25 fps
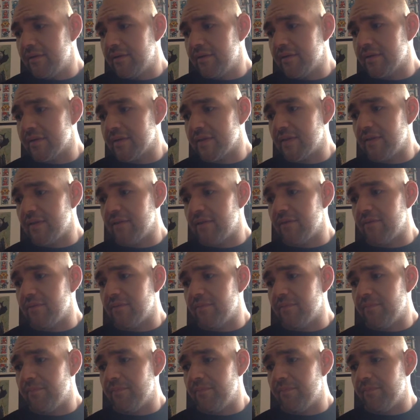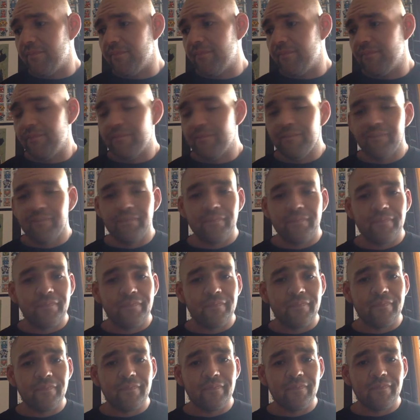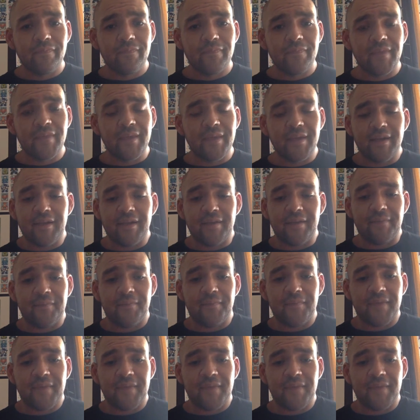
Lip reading: So yeah,